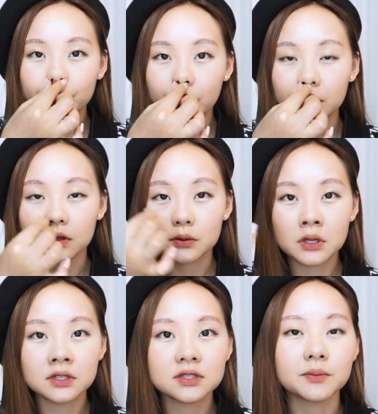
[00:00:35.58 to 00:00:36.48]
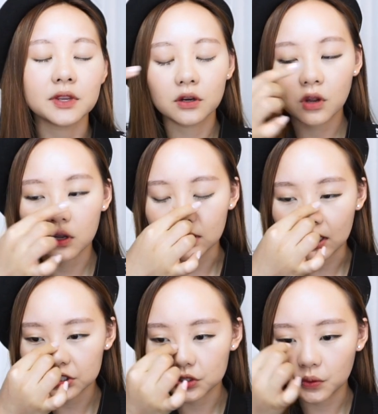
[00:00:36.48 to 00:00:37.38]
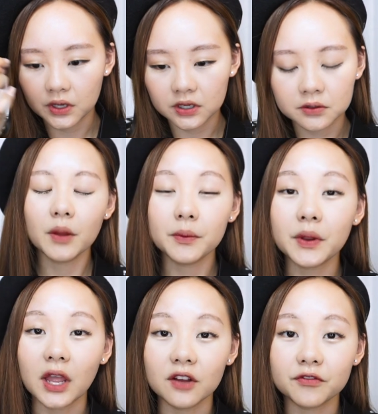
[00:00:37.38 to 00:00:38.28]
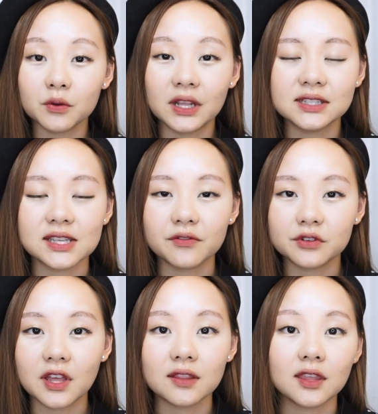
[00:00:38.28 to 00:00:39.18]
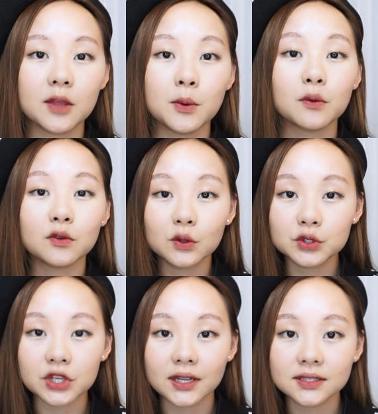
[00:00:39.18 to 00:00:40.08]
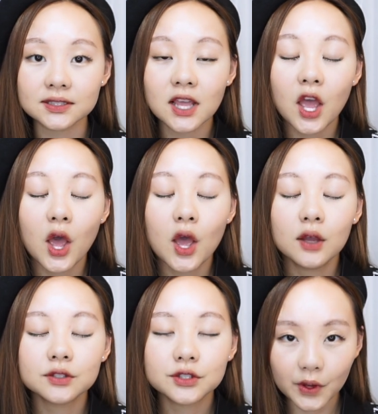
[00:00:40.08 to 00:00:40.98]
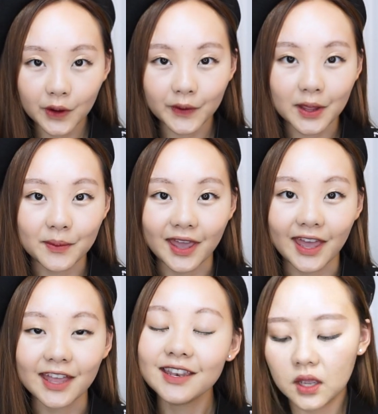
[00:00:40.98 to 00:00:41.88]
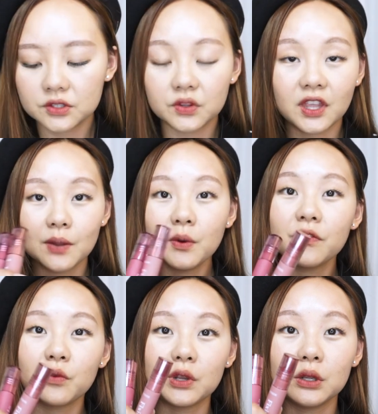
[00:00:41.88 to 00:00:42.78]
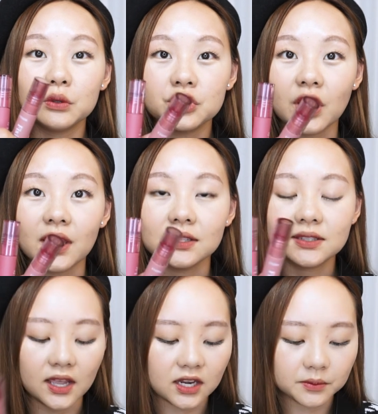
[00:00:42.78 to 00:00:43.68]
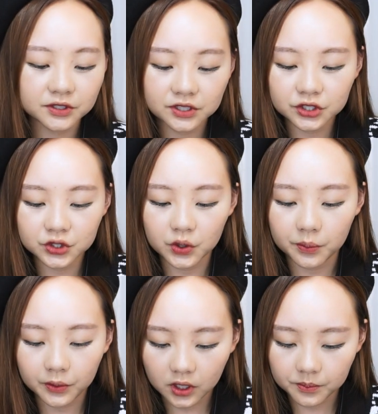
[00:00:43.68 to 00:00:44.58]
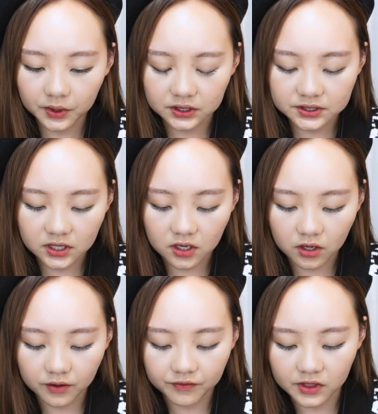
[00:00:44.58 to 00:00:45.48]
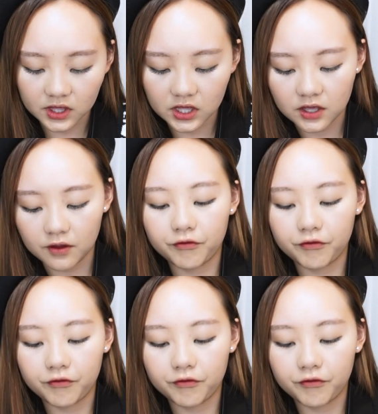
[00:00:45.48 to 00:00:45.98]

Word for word: hold on, some aircon action going on. Anyway, a few days after that they came out with new shades so here I am again. So they came out with three new shades and I'm just gonna show you a comparison of the